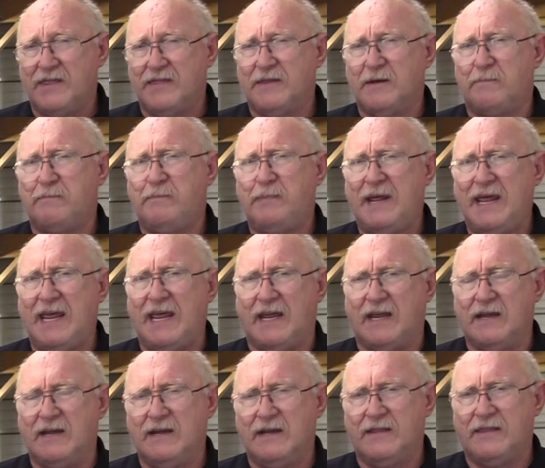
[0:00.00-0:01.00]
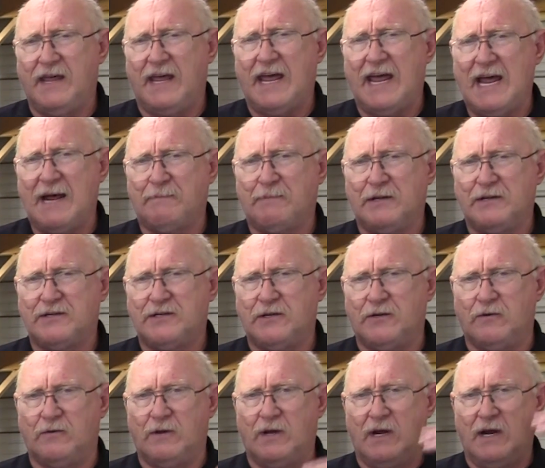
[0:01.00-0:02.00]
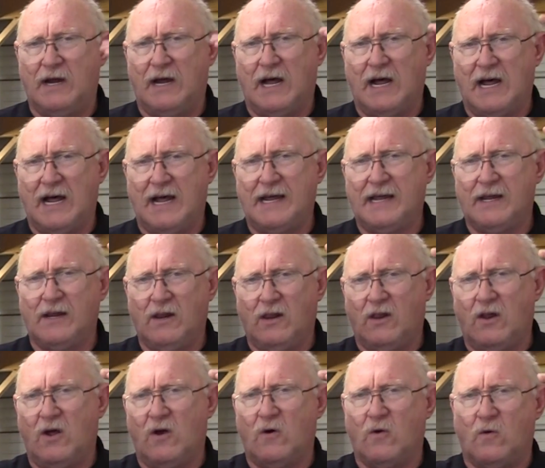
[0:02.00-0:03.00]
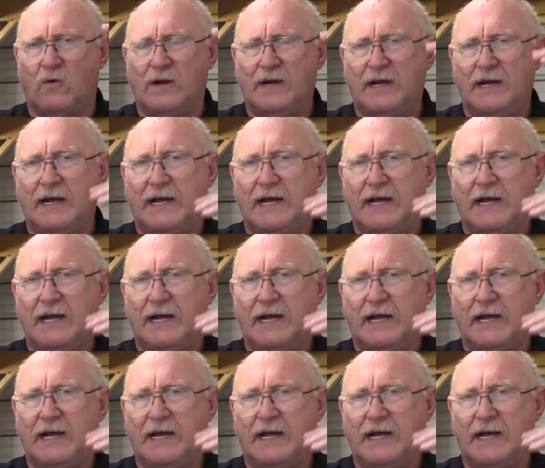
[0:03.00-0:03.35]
The peak, the amplitude, high and low,